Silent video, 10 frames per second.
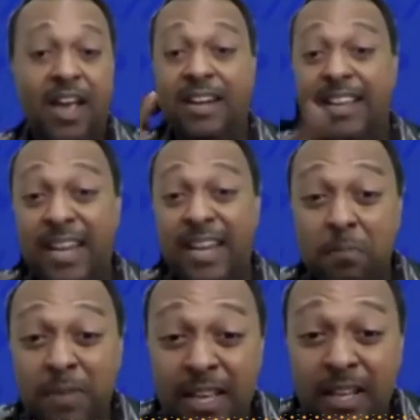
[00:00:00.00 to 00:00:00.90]
daily
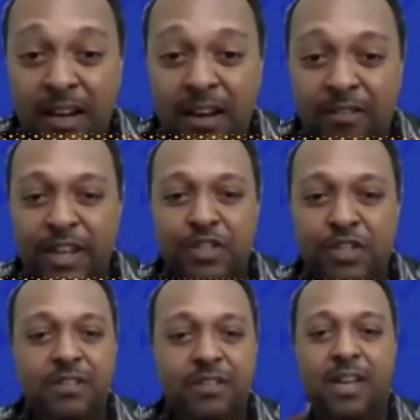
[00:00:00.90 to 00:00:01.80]
meal
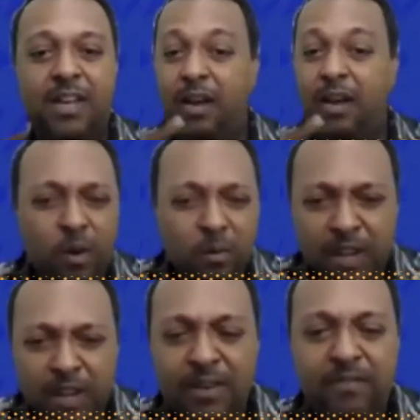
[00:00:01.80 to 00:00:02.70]
rations, or
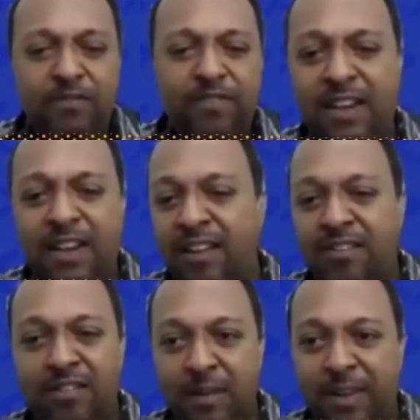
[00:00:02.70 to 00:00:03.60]
even fertilizer
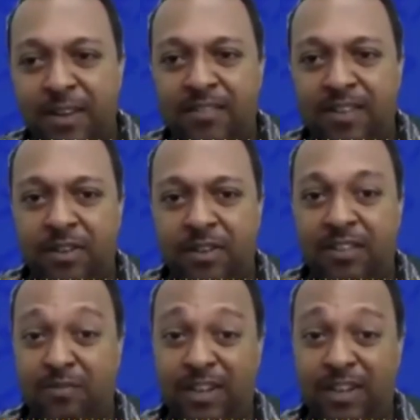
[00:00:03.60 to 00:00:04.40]
or some other subsidies.